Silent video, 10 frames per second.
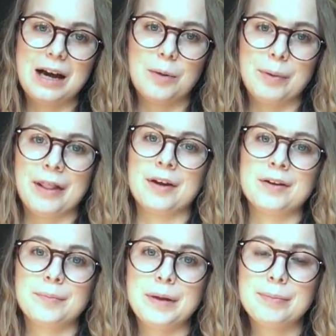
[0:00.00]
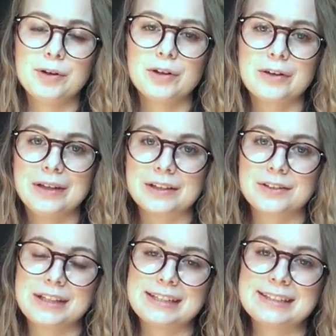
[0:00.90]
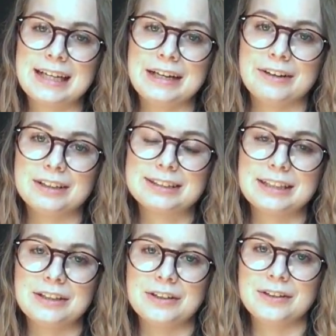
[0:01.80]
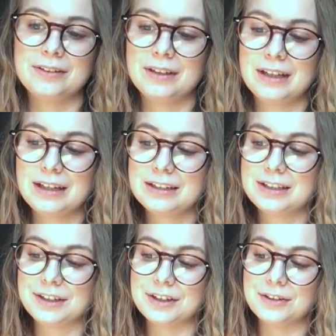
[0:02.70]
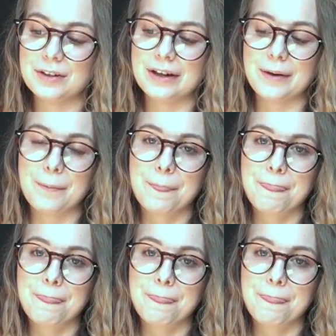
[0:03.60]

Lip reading: help other people who are going through this, and also to